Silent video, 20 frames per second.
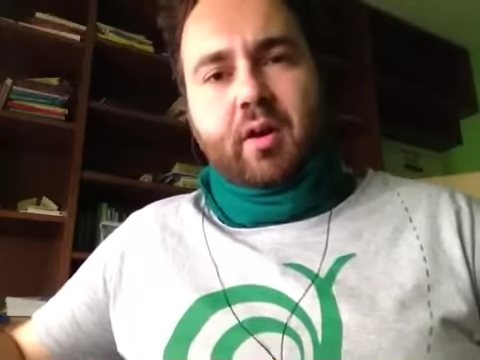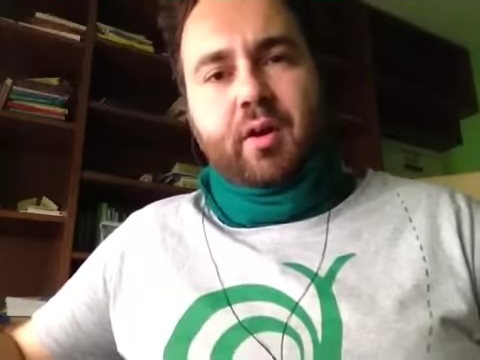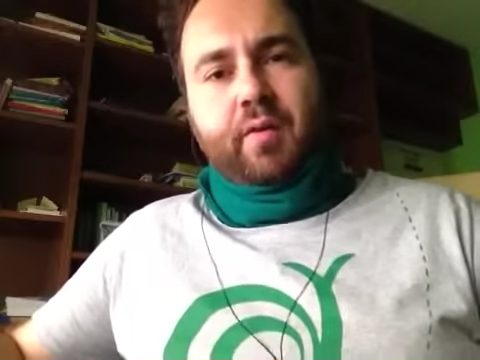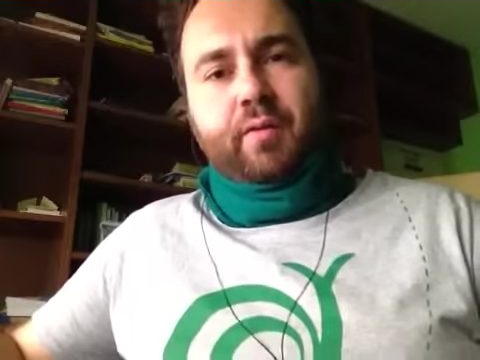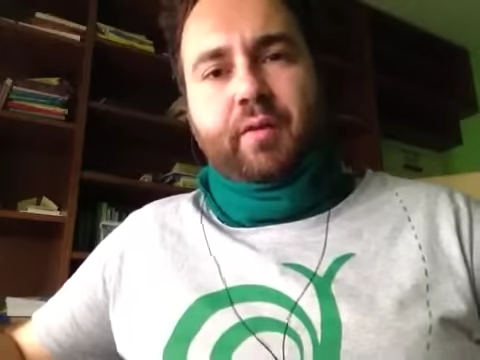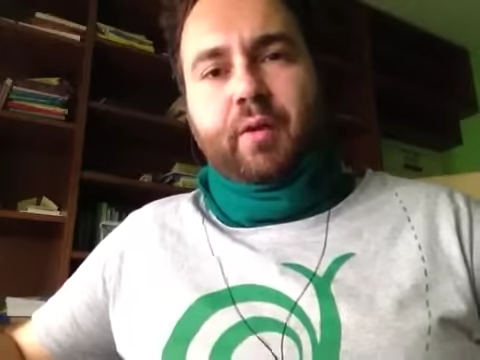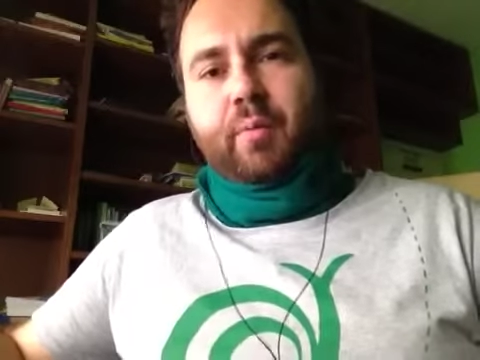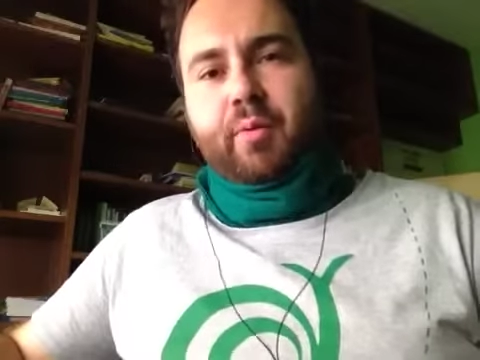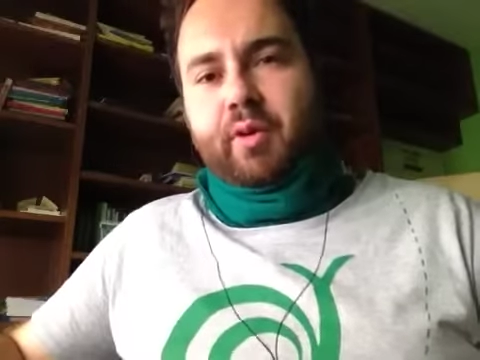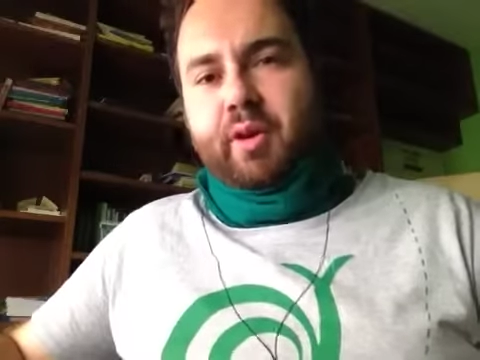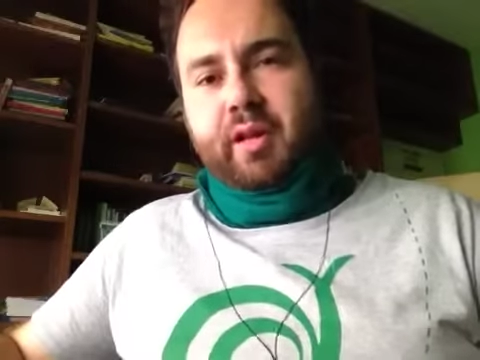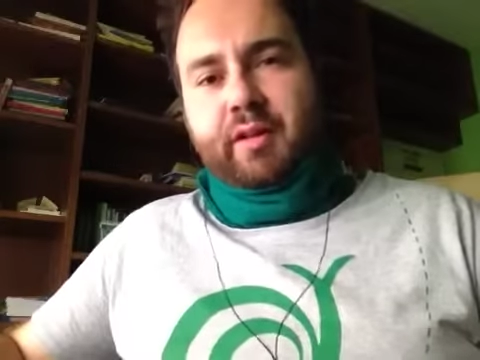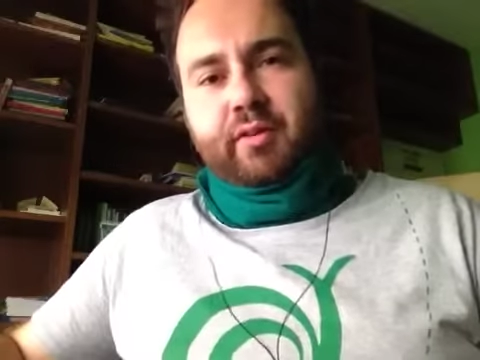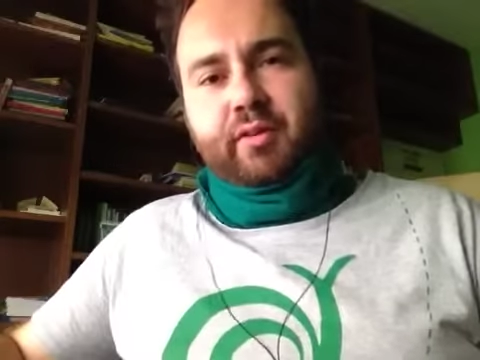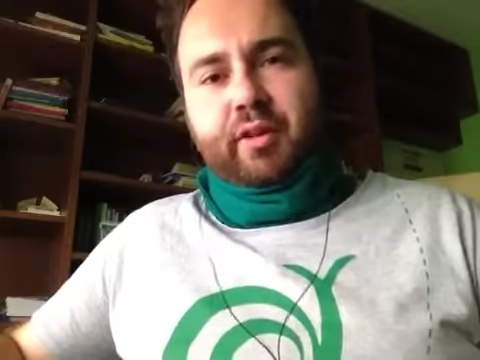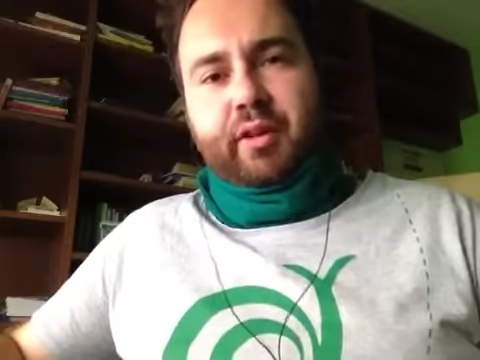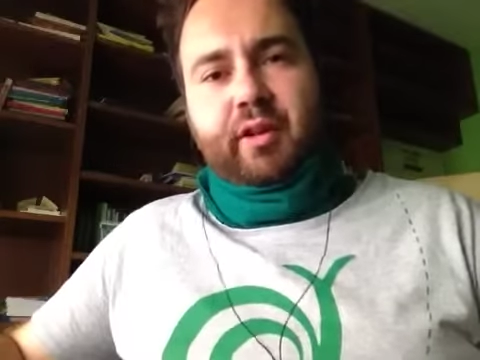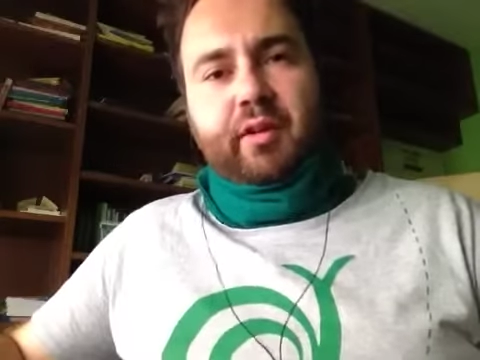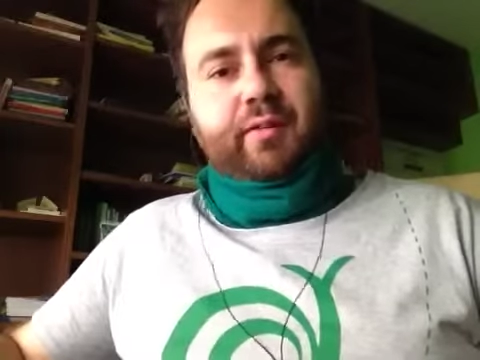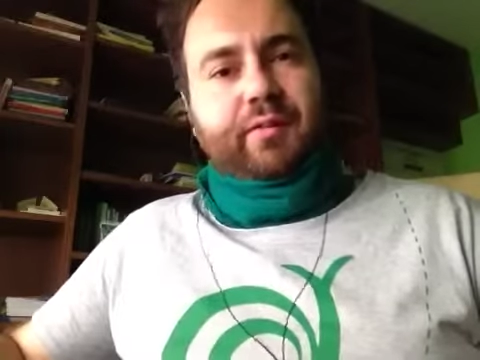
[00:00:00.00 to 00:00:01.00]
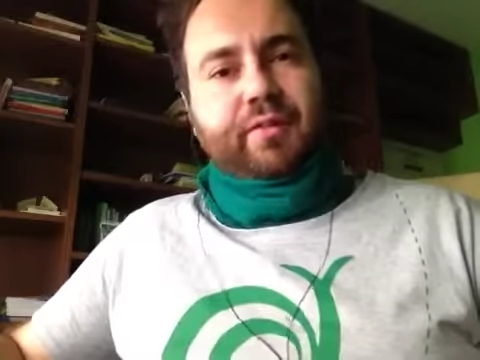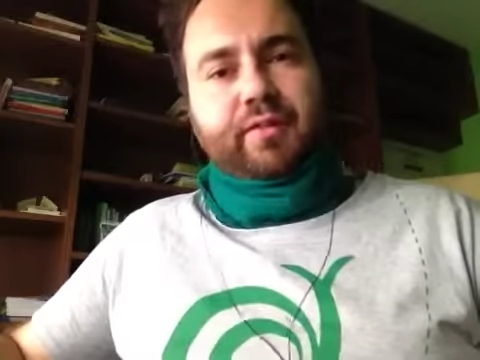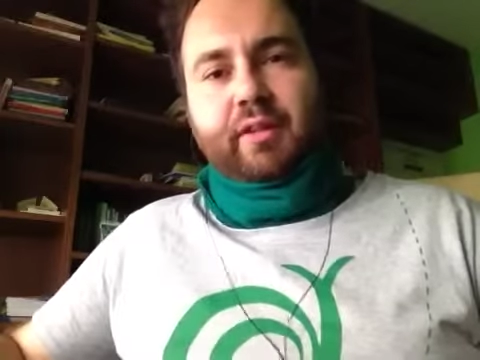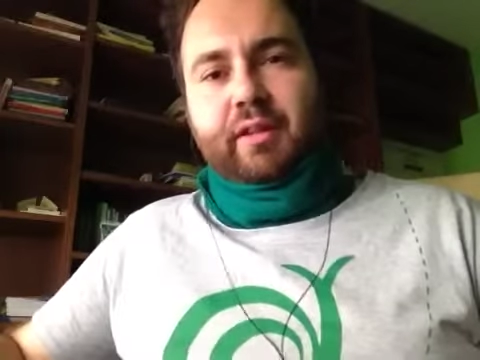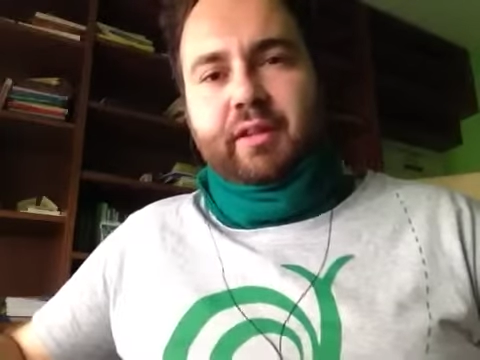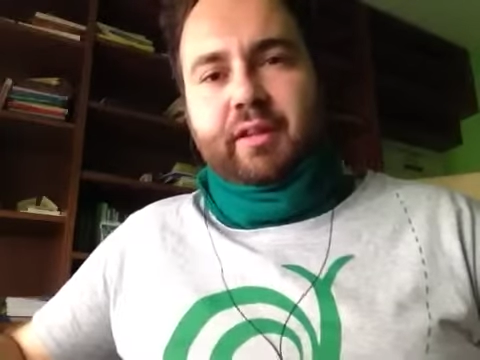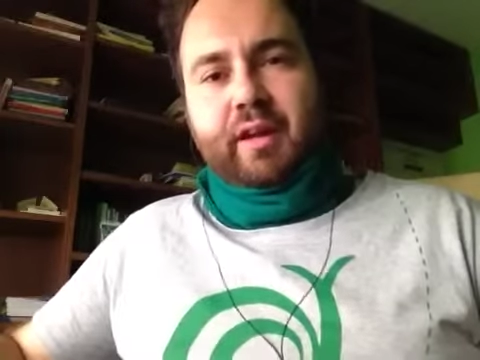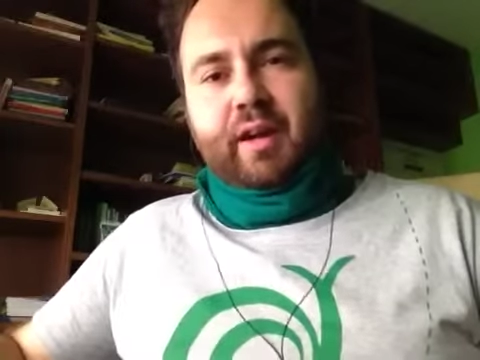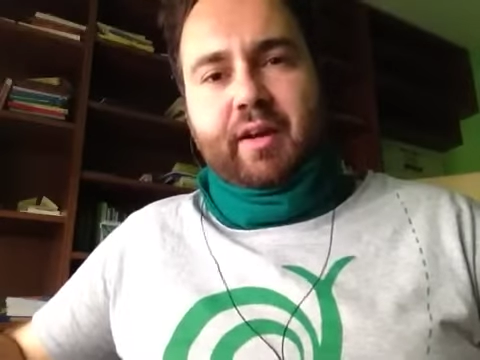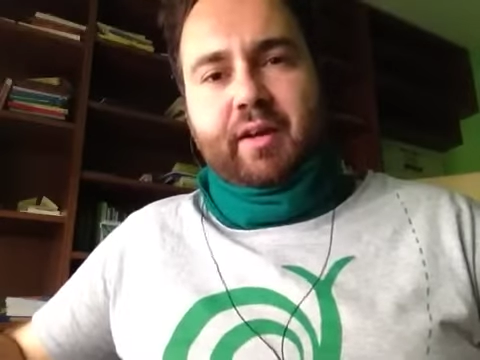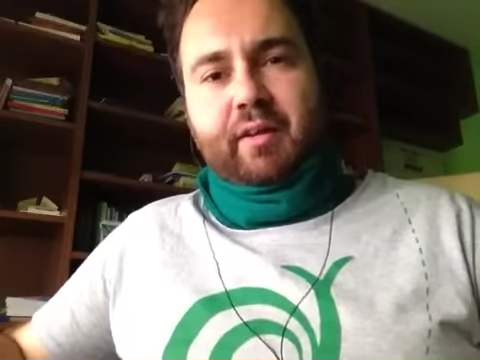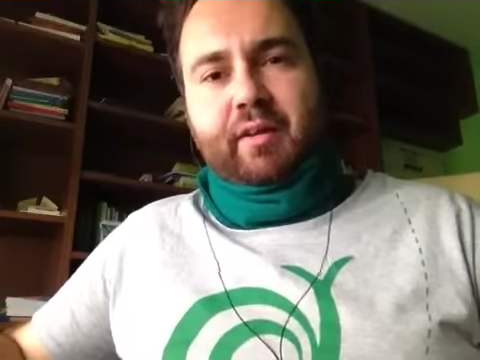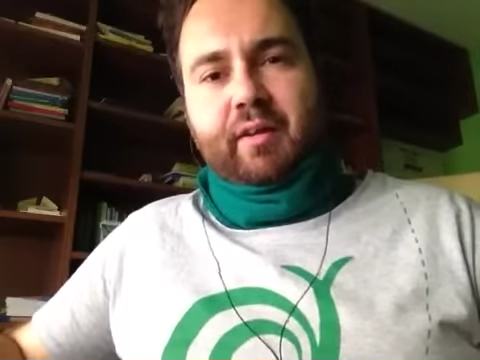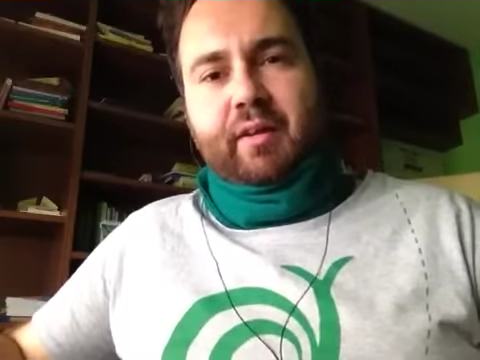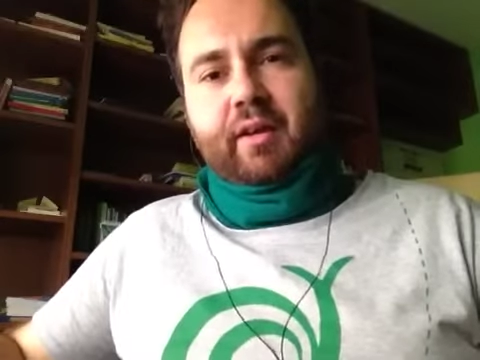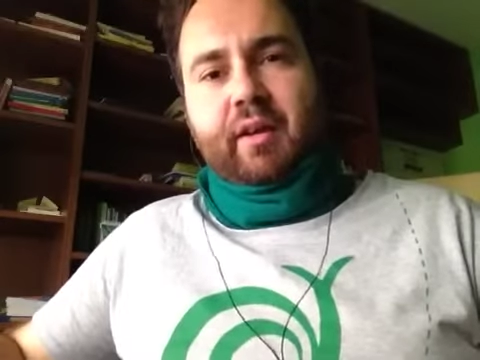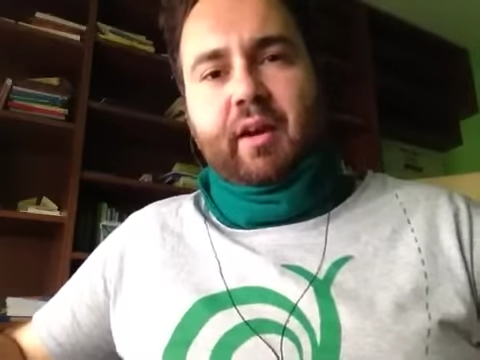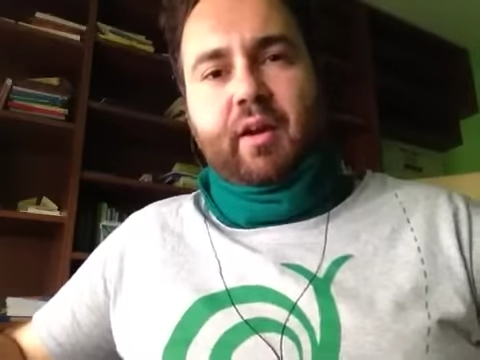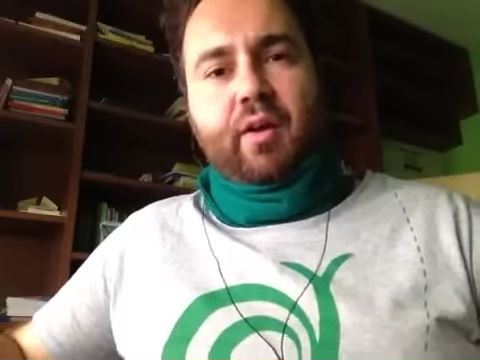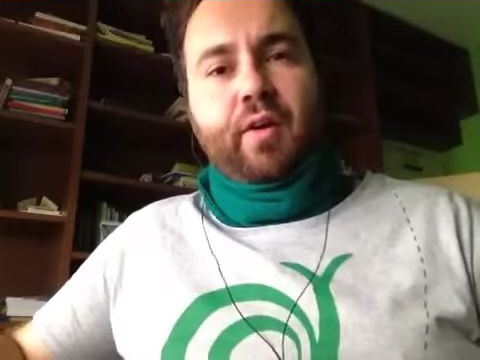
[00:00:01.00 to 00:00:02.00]
of camaraderie, of
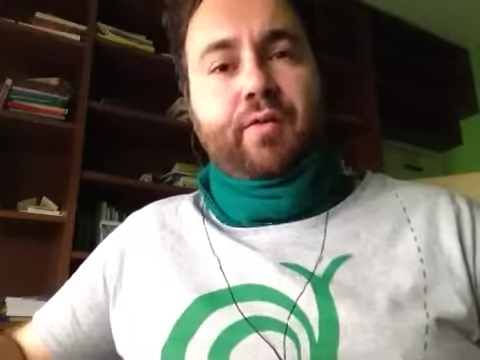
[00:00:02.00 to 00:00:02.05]
solidarity,